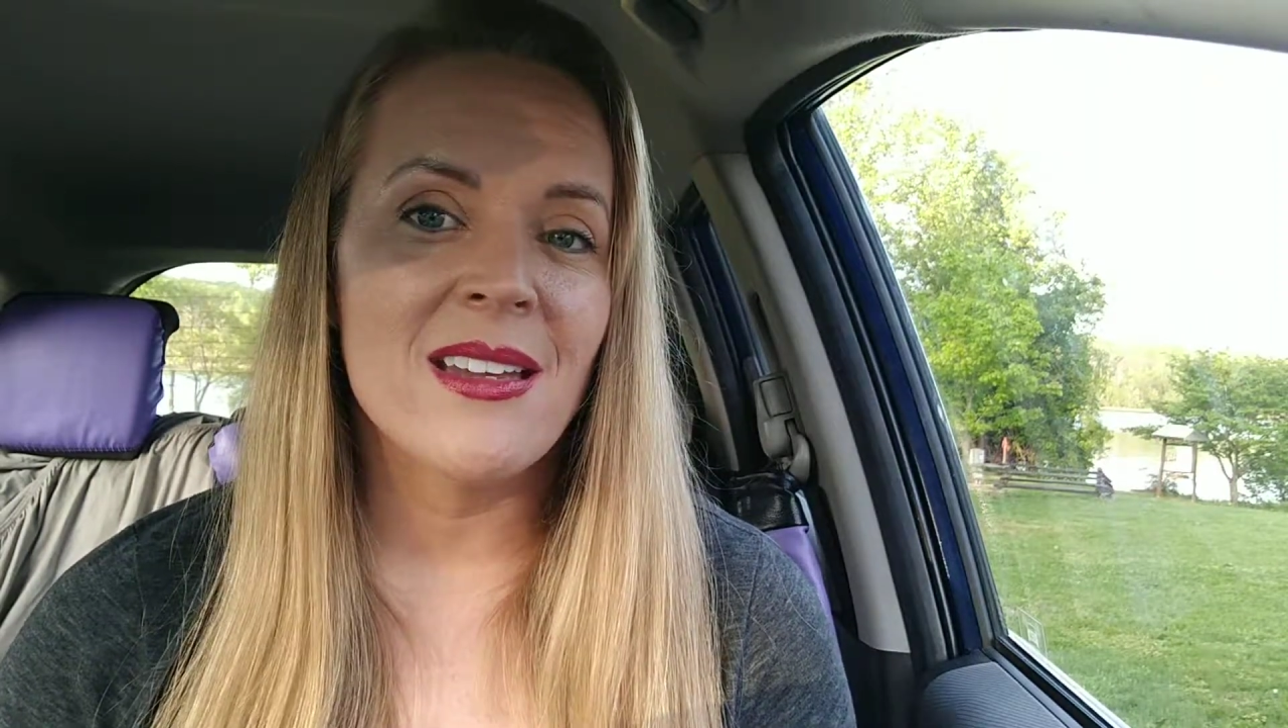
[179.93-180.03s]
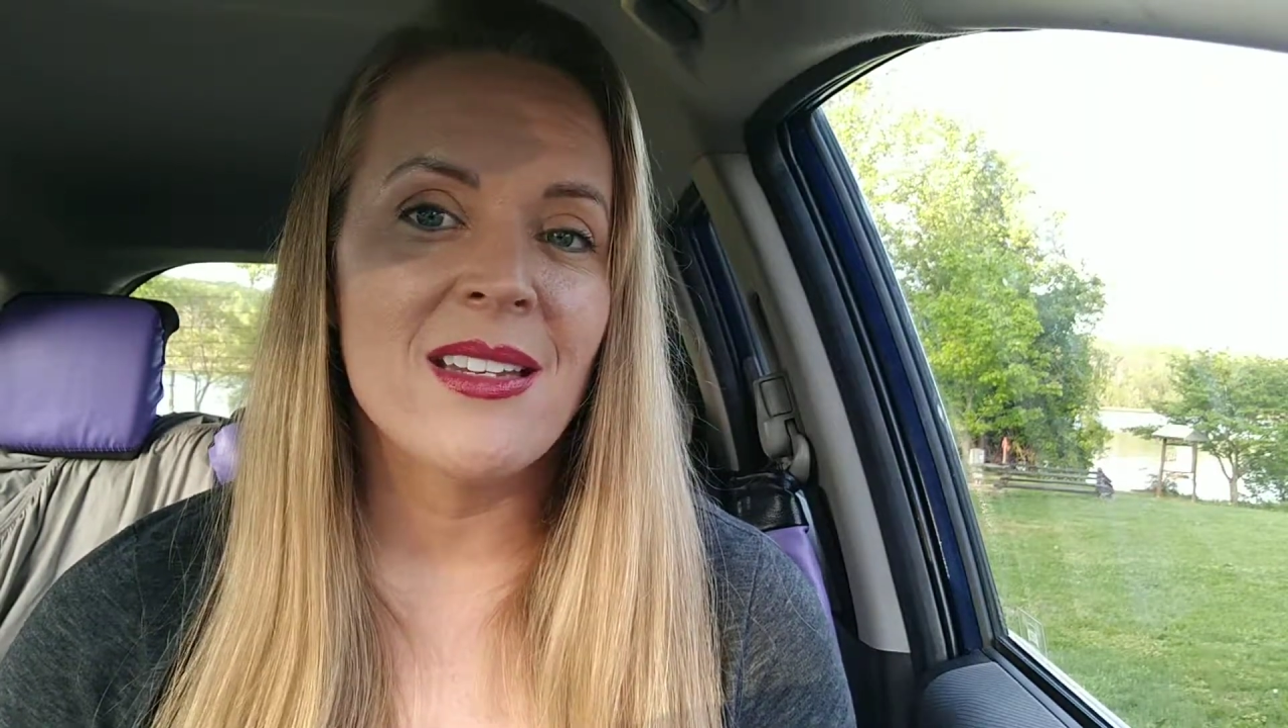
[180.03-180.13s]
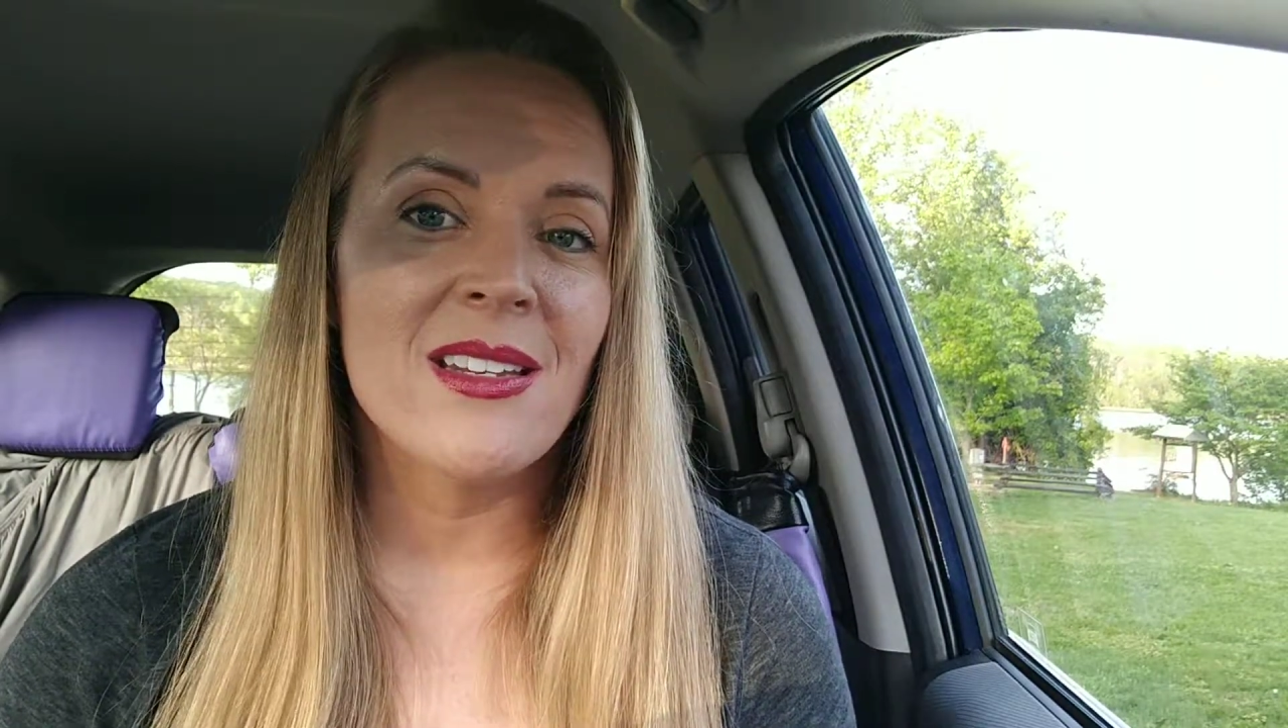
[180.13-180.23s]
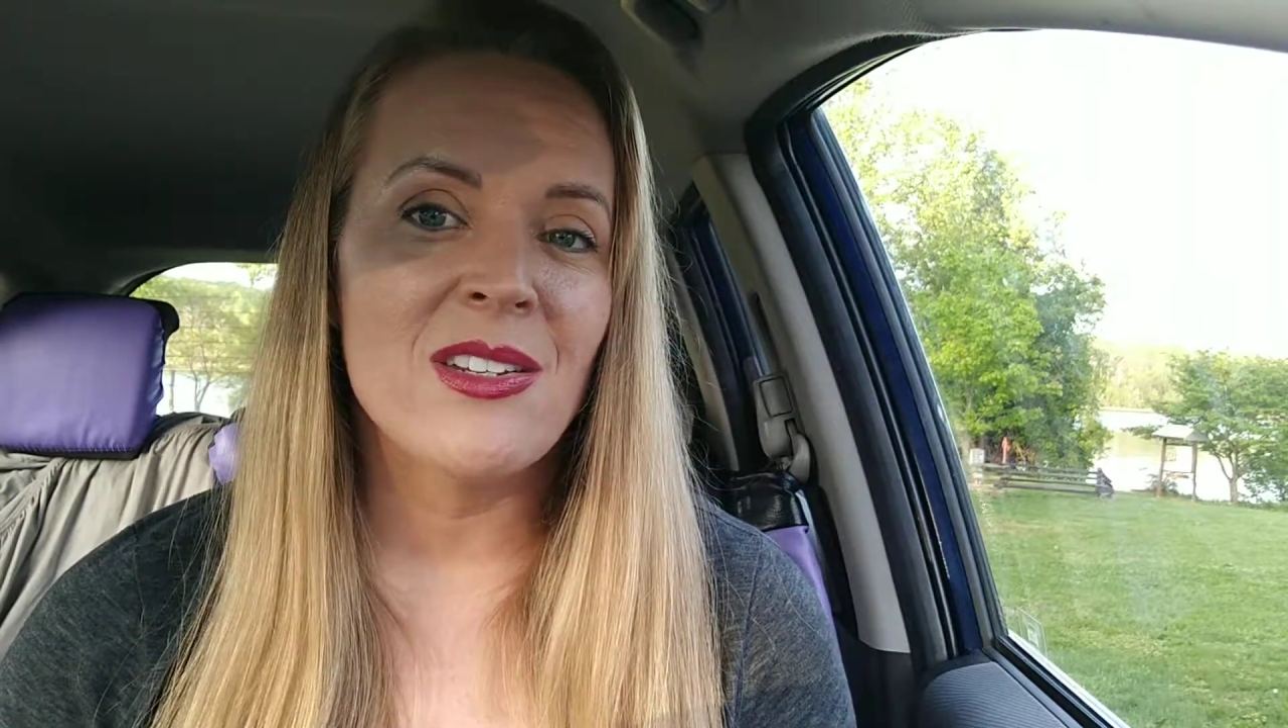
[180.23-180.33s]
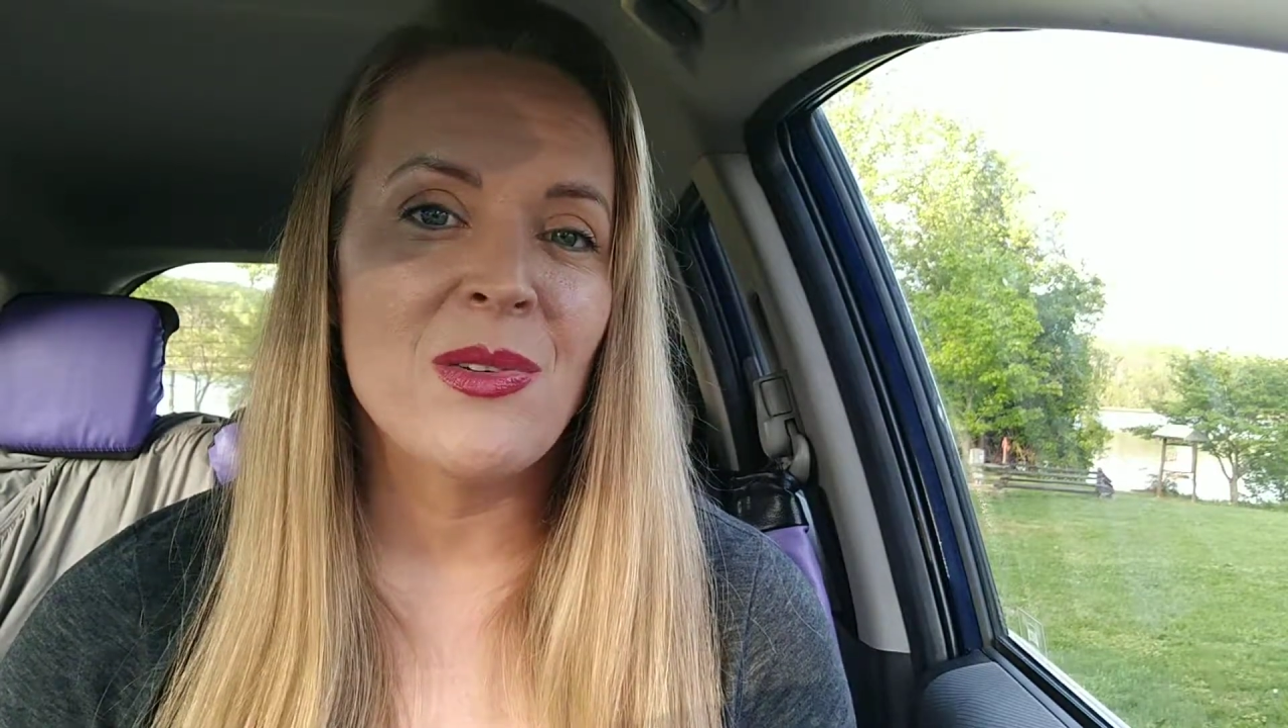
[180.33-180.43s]

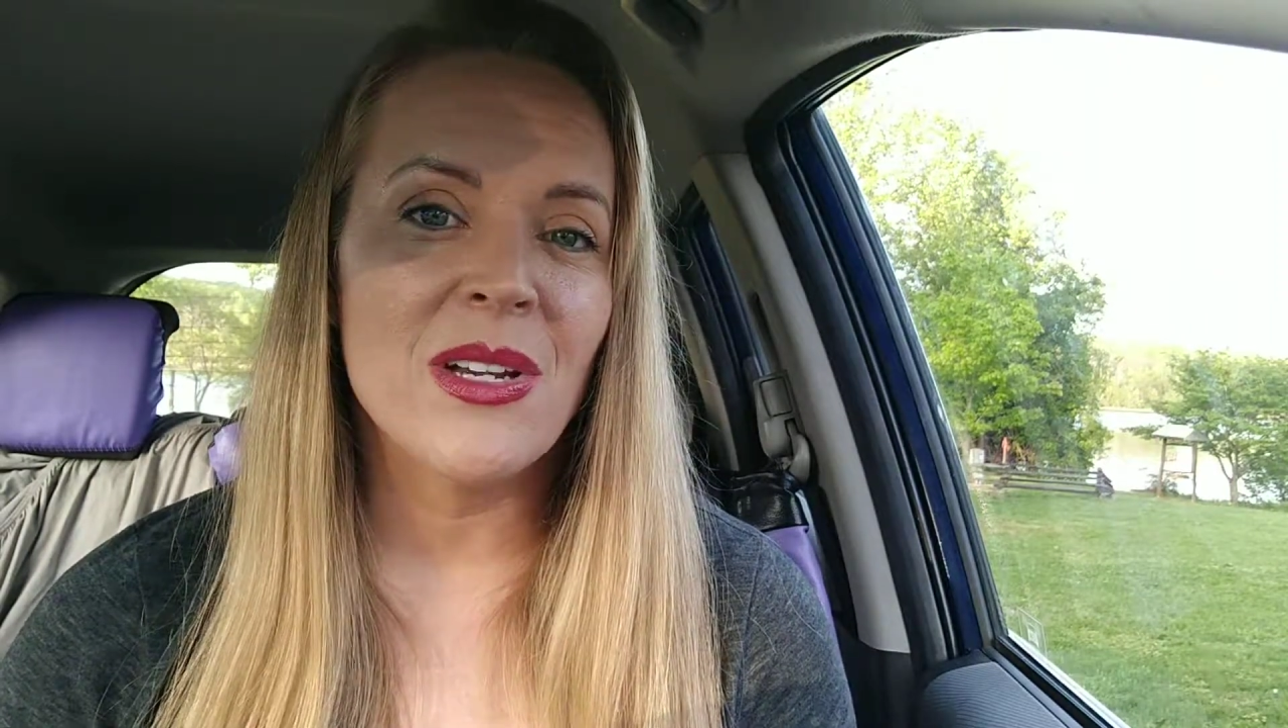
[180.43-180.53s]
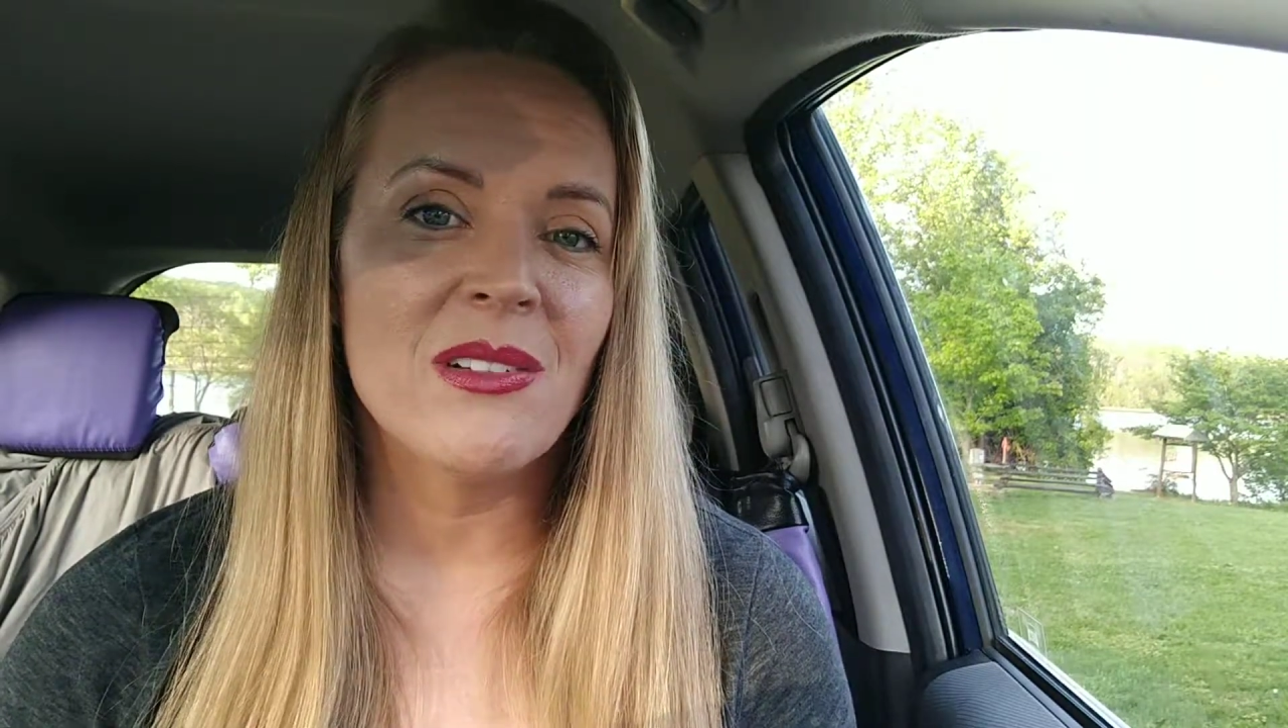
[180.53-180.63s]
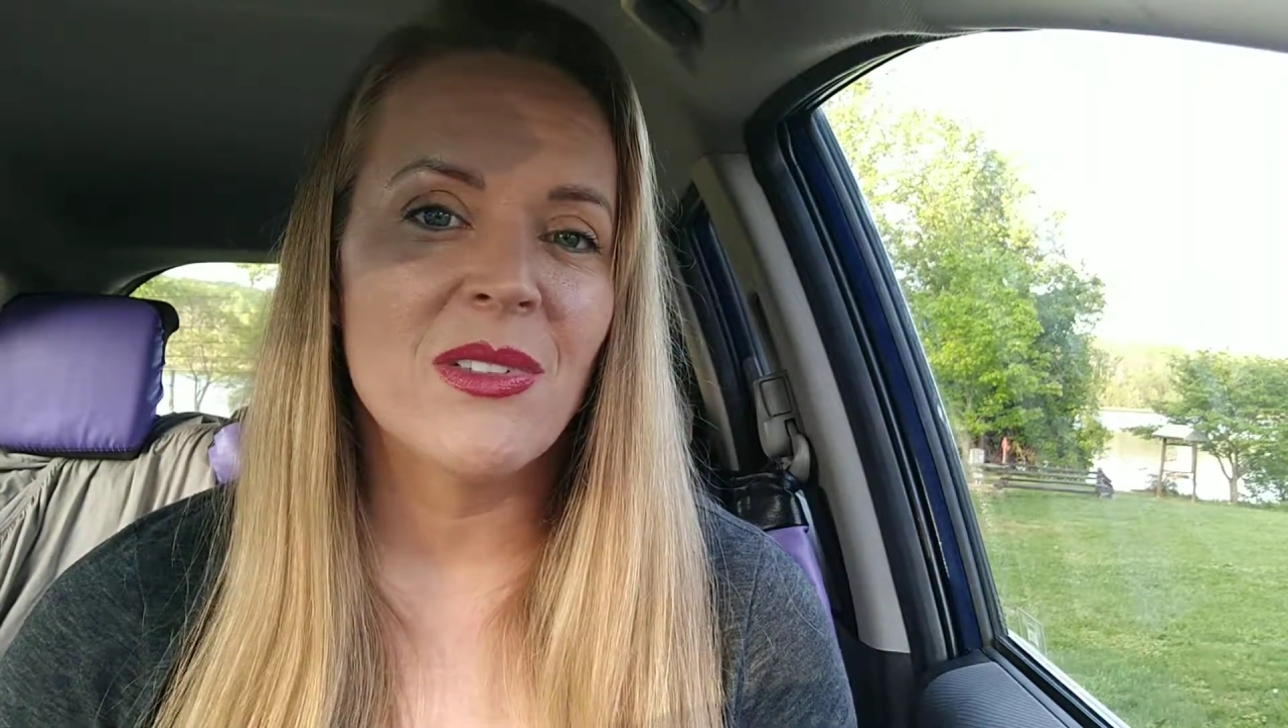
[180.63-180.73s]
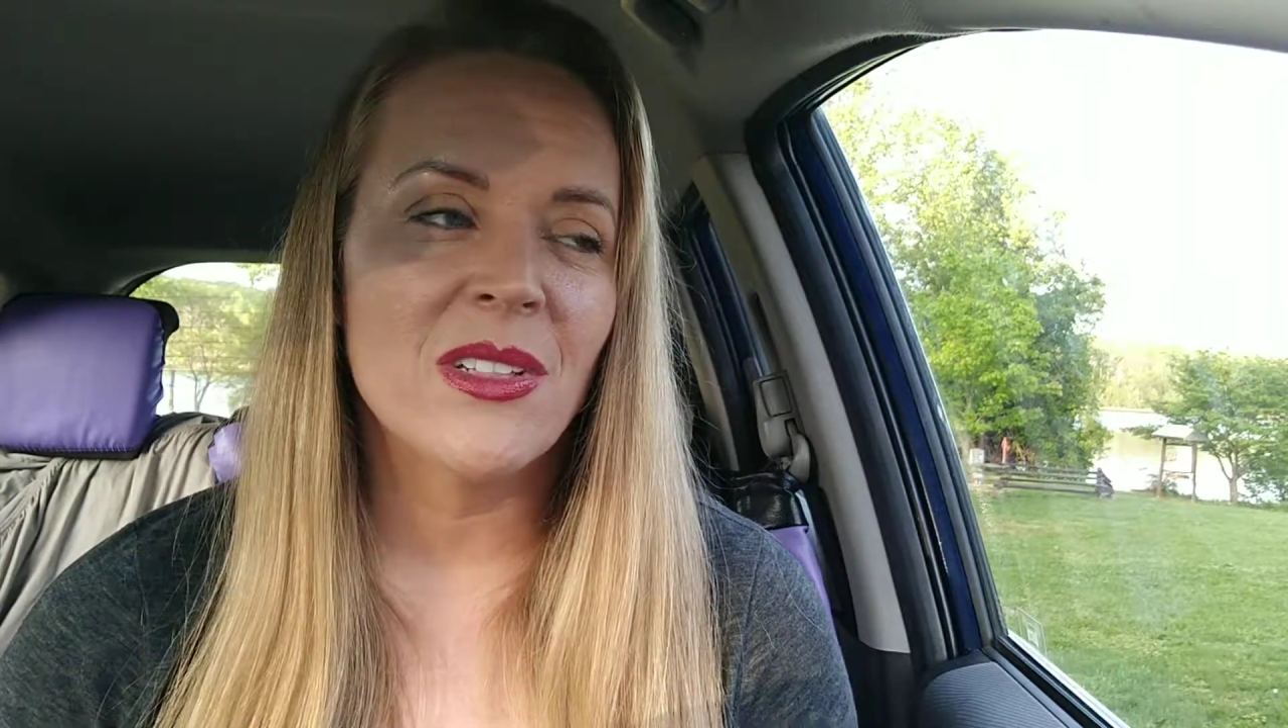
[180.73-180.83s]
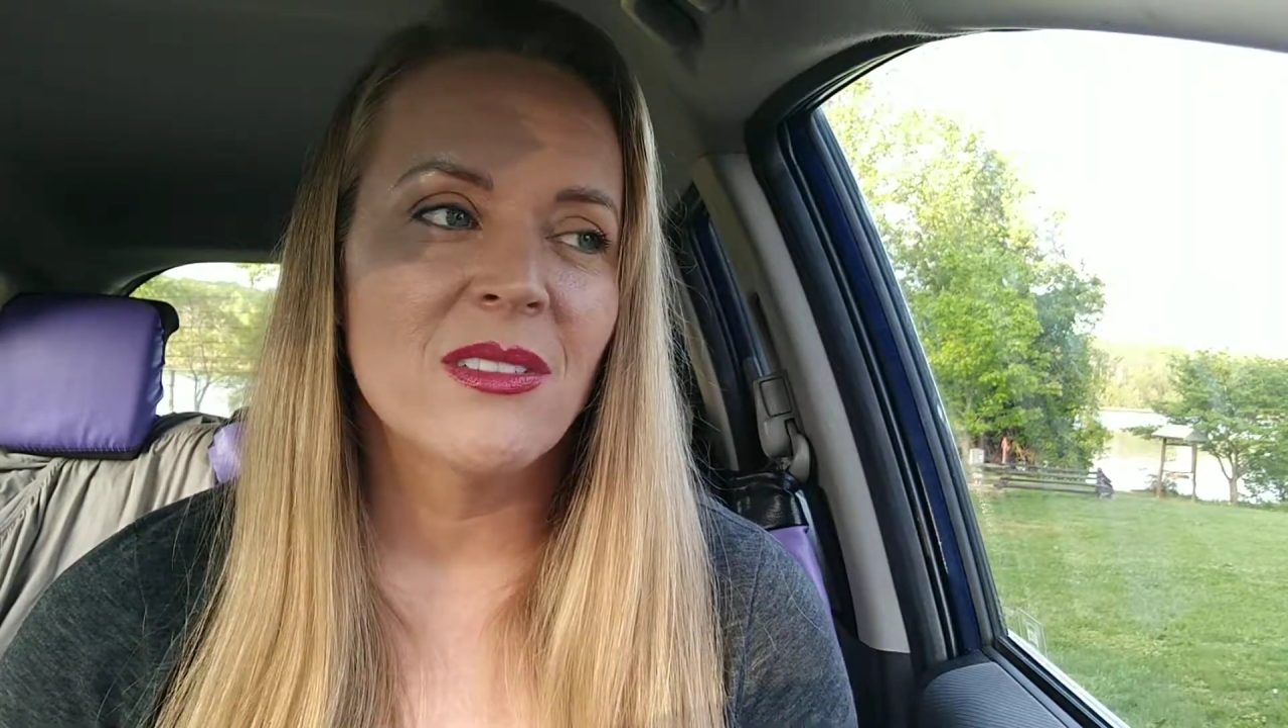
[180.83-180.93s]
didn't do it, well,